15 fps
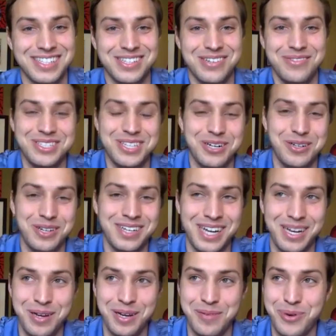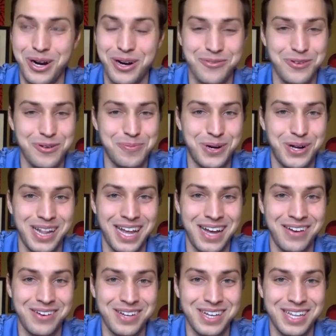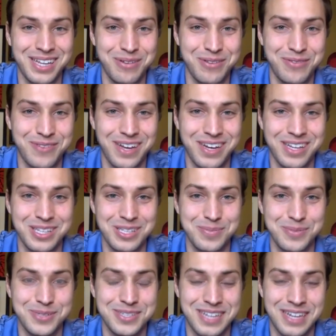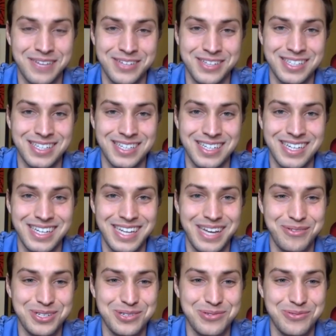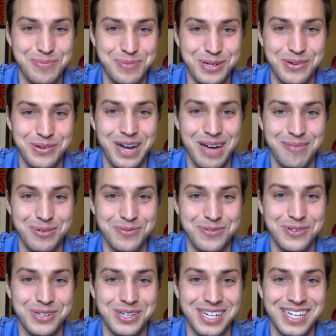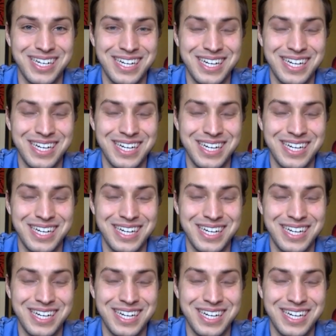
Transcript: So we started. I, brought a football out uh, that we found in the sports office, and we just whip it around before